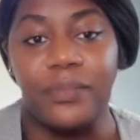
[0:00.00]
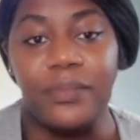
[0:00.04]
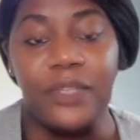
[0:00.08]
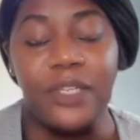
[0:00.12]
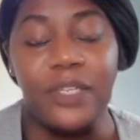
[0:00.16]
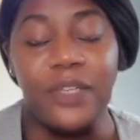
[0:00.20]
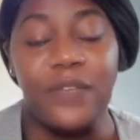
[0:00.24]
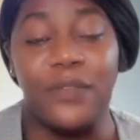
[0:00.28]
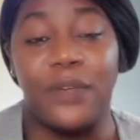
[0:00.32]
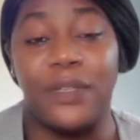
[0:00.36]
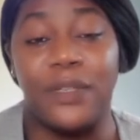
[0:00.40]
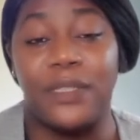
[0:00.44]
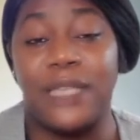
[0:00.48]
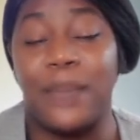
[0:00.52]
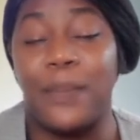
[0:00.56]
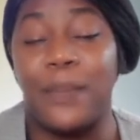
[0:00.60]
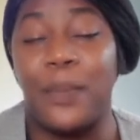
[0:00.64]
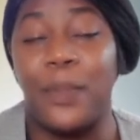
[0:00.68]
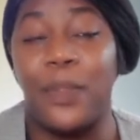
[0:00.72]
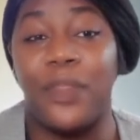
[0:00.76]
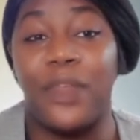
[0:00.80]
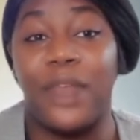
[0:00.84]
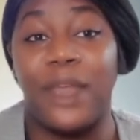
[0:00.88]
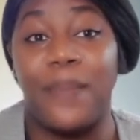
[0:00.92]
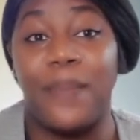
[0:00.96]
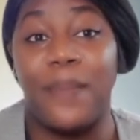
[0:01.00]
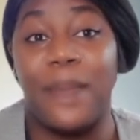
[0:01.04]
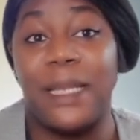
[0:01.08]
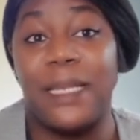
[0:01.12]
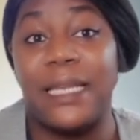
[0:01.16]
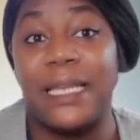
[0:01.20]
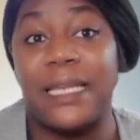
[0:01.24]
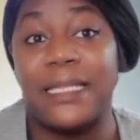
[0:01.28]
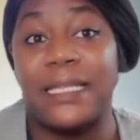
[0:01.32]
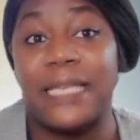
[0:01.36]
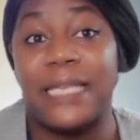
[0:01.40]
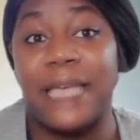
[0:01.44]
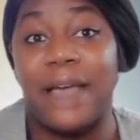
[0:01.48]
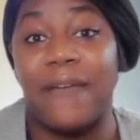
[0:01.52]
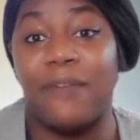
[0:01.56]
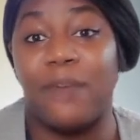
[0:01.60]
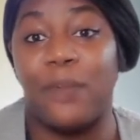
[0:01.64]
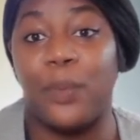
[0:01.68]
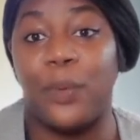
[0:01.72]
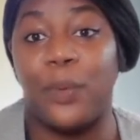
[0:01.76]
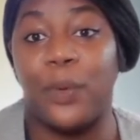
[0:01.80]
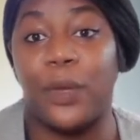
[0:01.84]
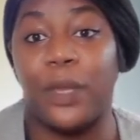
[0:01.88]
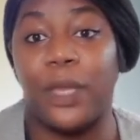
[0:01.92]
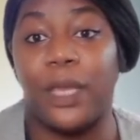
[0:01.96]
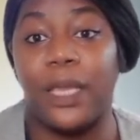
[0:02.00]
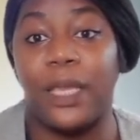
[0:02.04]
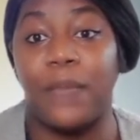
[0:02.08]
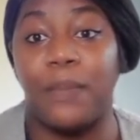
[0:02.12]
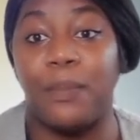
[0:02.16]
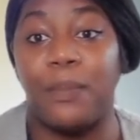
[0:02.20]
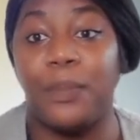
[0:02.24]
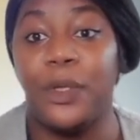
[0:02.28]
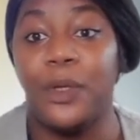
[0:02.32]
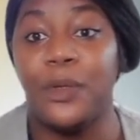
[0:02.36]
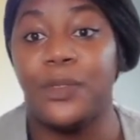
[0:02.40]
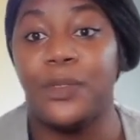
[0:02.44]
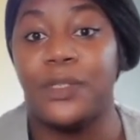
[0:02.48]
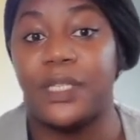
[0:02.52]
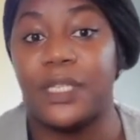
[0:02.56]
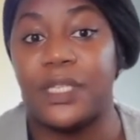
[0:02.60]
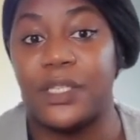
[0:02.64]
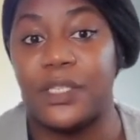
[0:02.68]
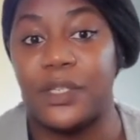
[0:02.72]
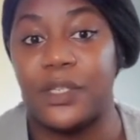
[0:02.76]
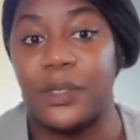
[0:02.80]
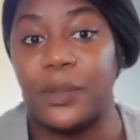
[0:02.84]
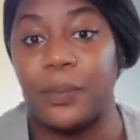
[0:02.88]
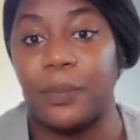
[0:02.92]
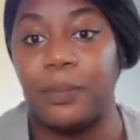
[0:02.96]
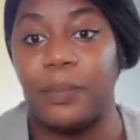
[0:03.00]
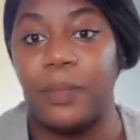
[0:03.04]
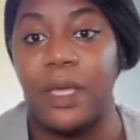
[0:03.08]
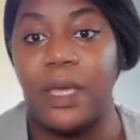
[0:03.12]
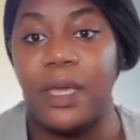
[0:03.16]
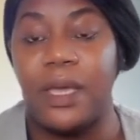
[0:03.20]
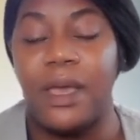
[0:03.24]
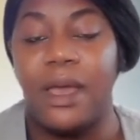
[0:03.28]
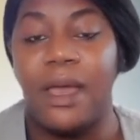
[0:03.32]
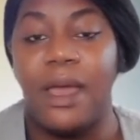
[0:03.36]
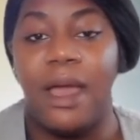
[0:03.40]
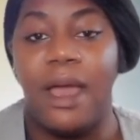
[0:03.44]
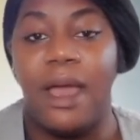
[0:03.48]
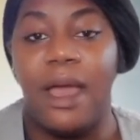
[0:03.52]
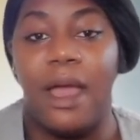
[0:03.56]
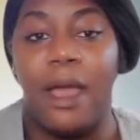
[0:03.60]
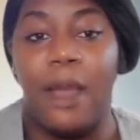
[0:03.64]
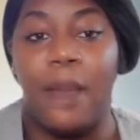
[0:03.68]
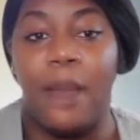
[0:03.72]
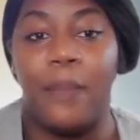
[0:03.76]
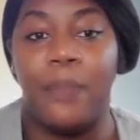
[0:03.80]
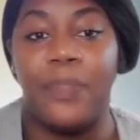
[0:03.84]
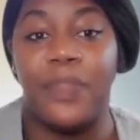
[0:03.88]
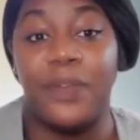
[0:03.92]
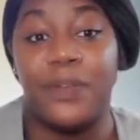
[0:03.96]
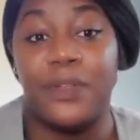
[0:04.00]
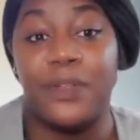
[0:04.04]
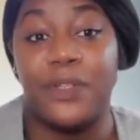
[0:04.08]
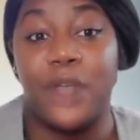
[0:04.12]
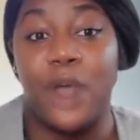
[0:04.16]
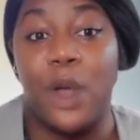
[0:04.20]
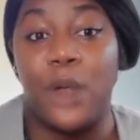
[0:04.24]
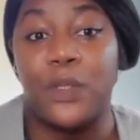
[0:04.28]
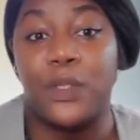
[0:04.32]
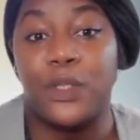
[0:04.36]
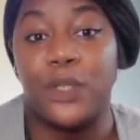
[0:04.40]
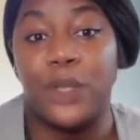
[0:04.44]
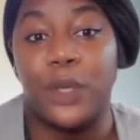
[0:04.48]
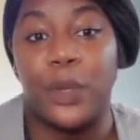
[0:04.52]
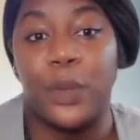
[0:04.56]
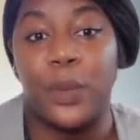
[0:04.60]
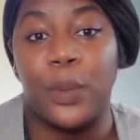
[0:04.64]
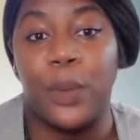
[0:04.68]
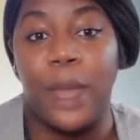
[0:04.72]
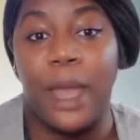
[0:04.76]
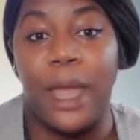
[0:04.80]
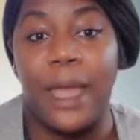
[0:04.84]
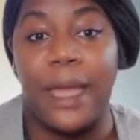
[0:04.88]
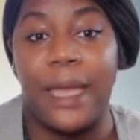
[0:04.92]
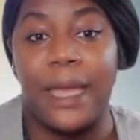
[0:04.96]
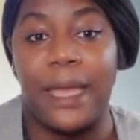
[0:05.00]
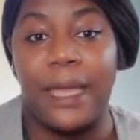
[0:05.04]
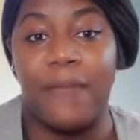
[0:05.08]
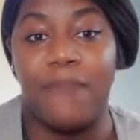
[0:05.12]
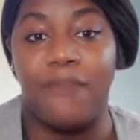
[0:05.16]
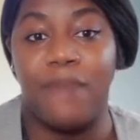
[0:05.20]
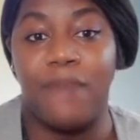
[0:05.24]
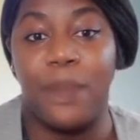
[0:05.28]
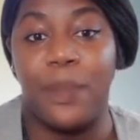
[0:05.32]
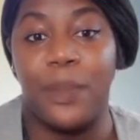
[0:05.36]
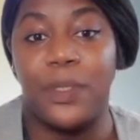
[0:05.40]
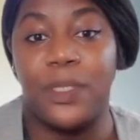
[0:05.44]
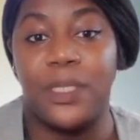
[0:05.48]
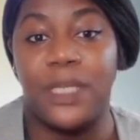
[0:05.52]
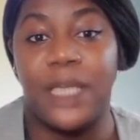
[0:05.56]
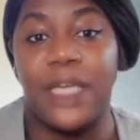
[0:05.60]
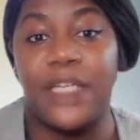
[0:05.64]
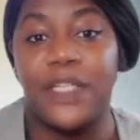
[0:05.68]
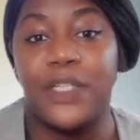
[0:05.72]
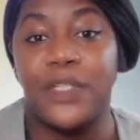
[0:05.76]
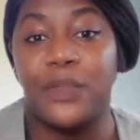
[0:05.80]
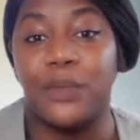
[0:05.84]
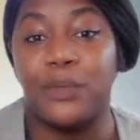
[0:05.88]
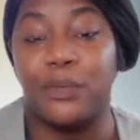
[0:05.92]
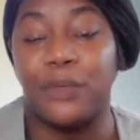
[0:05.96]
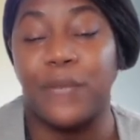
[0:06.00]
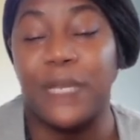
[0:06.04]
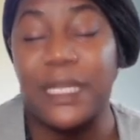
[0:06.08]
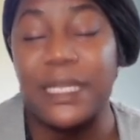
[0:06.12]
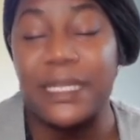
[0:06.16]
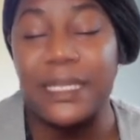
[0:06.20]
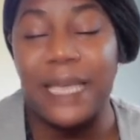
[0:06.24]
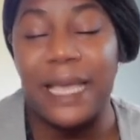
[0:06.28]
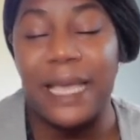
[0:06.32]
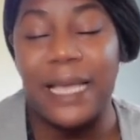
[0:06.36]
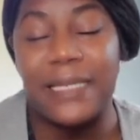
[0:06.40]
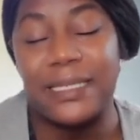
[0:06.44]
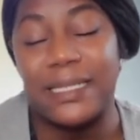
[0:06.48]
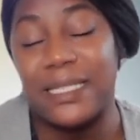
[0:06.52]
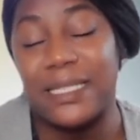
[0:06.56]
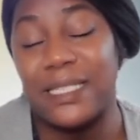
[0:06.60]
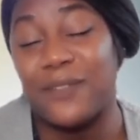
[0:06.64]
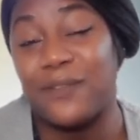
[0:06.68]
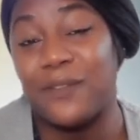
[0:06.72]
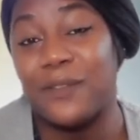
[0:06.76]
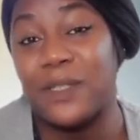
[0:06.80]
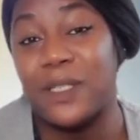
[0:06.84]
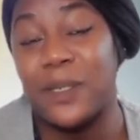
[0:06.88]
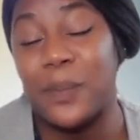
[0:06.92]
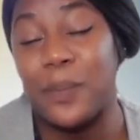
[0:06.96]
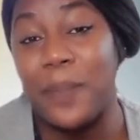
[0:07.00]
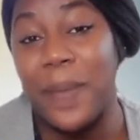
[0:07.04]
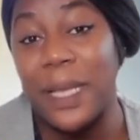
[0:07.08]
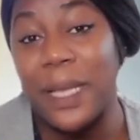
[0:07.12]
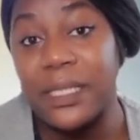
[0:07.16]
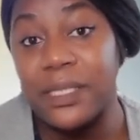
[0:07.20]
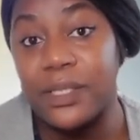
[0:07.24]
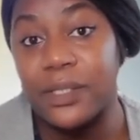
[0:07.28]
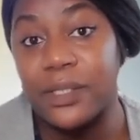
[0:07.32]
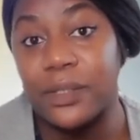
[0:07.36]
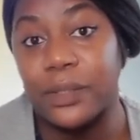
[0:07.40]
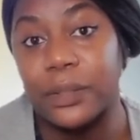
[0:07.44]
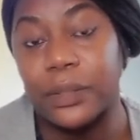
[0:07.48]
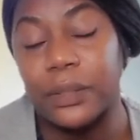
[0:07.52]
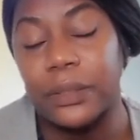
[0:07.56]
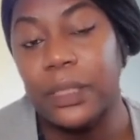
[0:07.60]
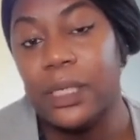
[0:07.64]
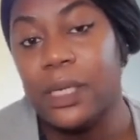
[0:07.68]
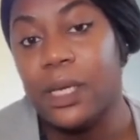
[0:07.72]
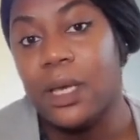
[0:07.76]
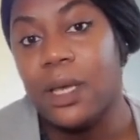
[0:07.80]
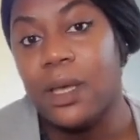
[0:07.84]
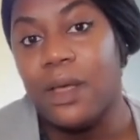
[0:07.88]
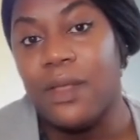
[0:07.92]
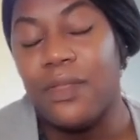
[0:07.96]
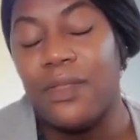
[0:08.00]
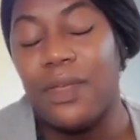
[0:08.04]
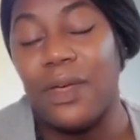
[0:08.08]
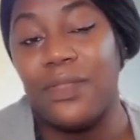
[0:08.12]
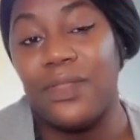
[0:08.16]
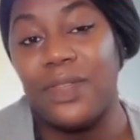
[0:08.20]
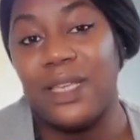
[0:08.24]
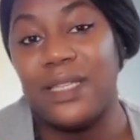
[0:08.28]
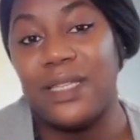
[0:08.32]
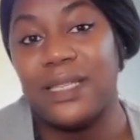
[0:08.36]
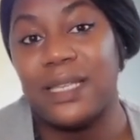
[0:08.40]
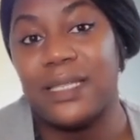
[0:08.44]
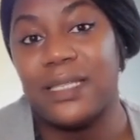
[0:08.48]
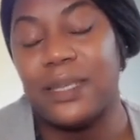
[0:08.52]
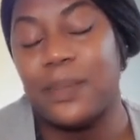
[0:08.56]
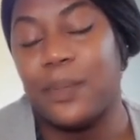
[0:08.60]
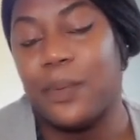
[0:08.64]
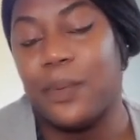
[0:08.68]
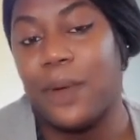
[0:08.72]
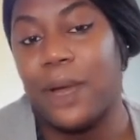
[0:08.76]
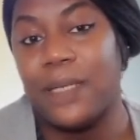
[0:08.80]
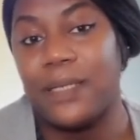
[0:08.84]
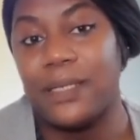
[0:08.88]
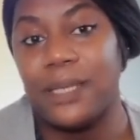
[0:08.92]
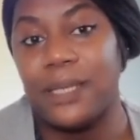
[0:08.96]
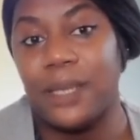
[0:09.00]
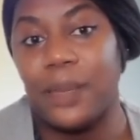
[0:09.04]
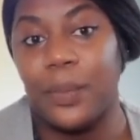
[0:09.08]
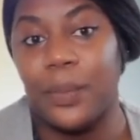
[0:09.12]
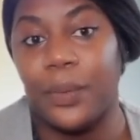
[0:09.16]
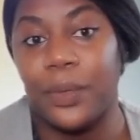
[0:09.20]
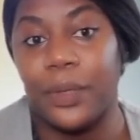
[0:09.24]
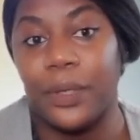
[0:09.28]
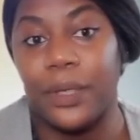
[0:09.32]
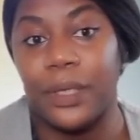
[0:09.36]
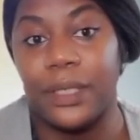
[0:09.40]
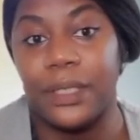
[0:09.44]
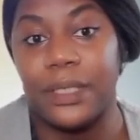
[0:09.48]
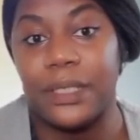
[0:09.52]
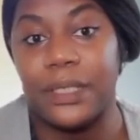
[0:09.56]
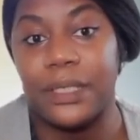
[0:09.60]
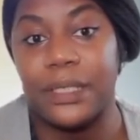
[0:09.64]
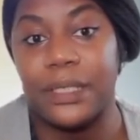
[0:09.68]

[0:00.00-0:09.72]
For example, they may need to have a working abuse system. There is also a reputational risk, as it's fundamental that these enterprise networks